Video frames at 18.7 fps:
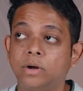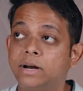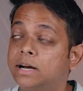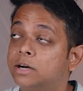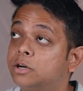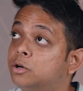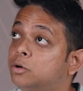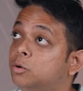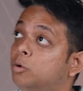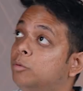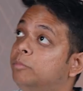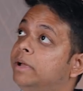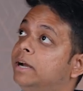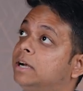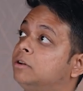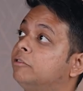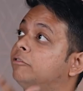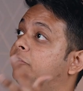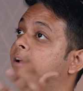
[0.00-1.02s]
when a too
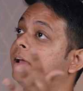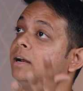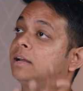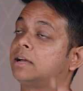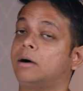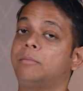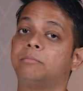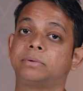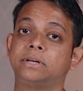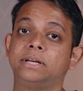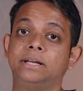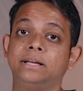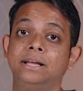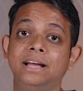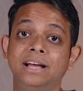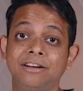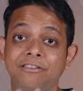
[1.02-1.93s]
big to fail company